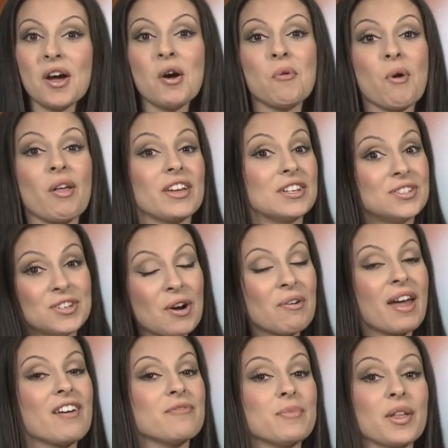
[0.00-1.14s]
While they don't
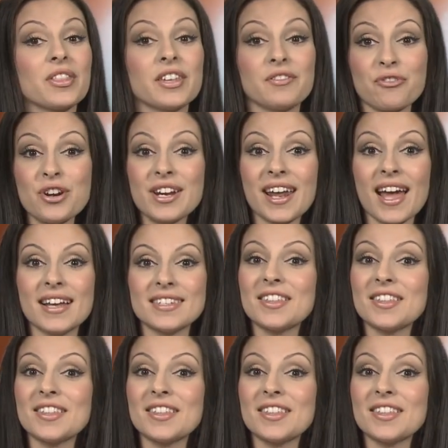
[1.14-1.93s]
have monthly free days,